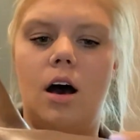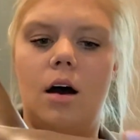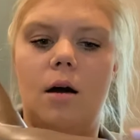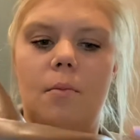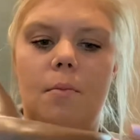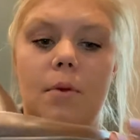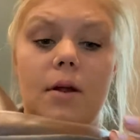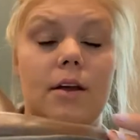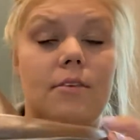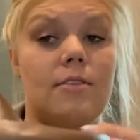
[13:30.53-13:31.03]

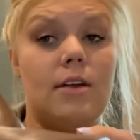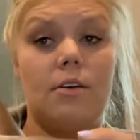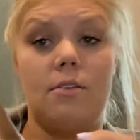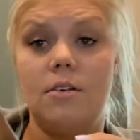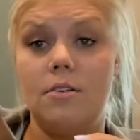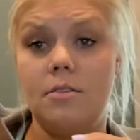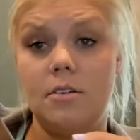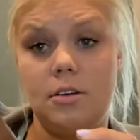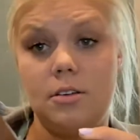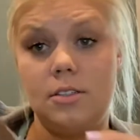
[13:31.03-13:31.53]
But I've never
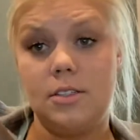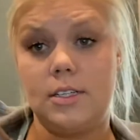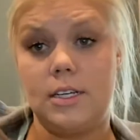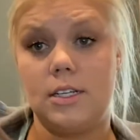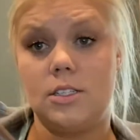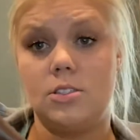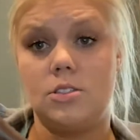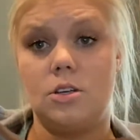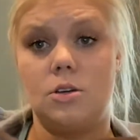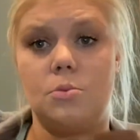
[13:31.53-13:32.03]
found
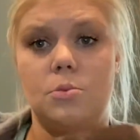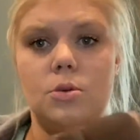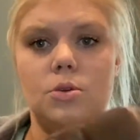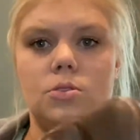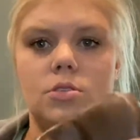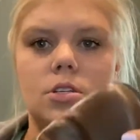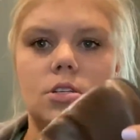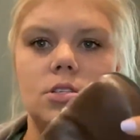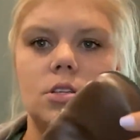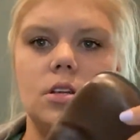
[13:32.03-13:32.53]
Danceco
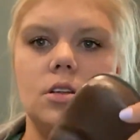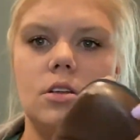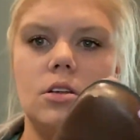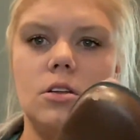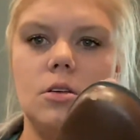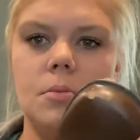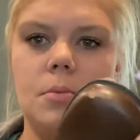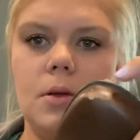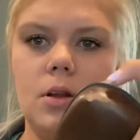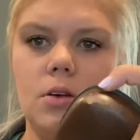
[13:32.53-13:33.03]
boots. There's a
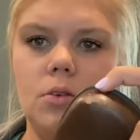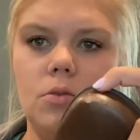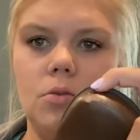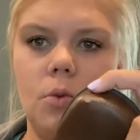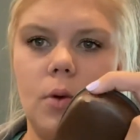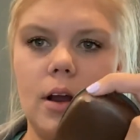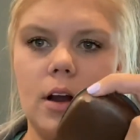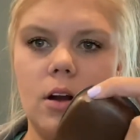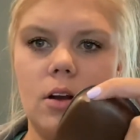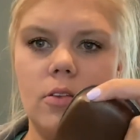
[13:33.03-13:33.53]
little bit of
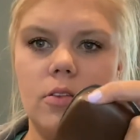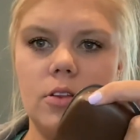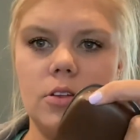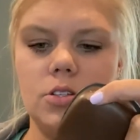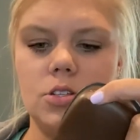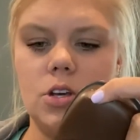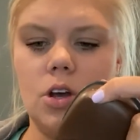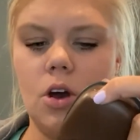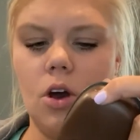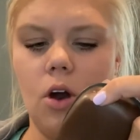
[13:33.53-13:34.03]
wear on the
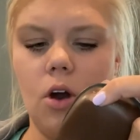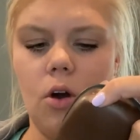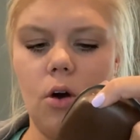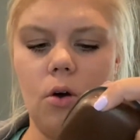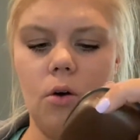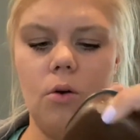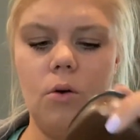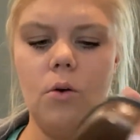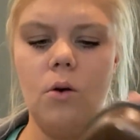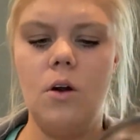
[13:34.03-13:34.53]

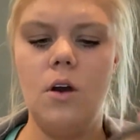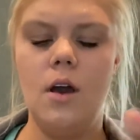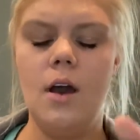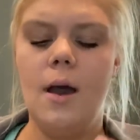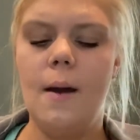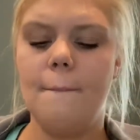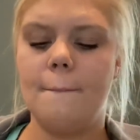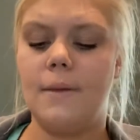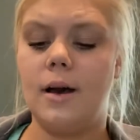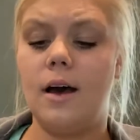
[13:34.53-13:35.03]
toe,
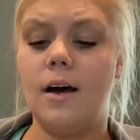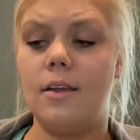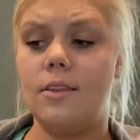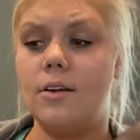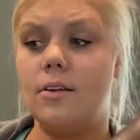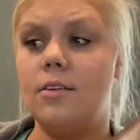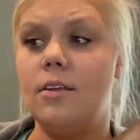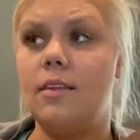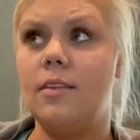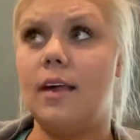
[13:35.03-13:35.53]
but
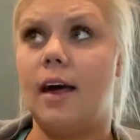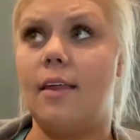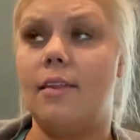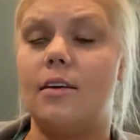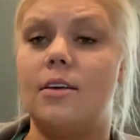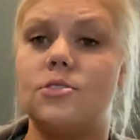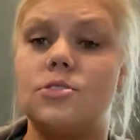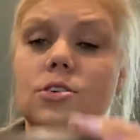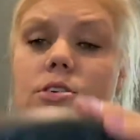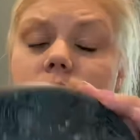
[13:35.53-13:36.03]
other than that,
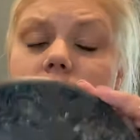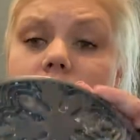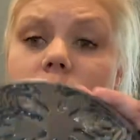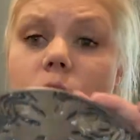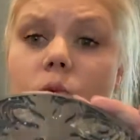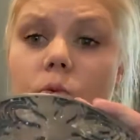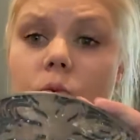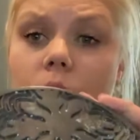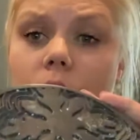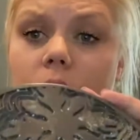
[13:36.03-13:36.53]
these are in like
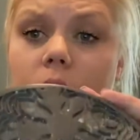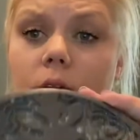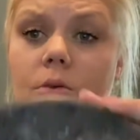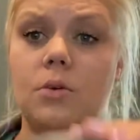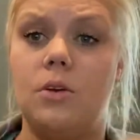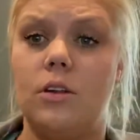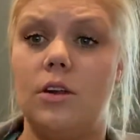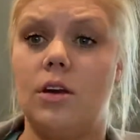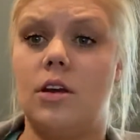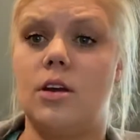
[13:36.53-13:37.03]
really,
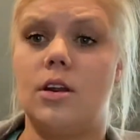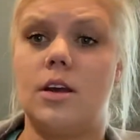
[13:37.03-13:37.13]
really good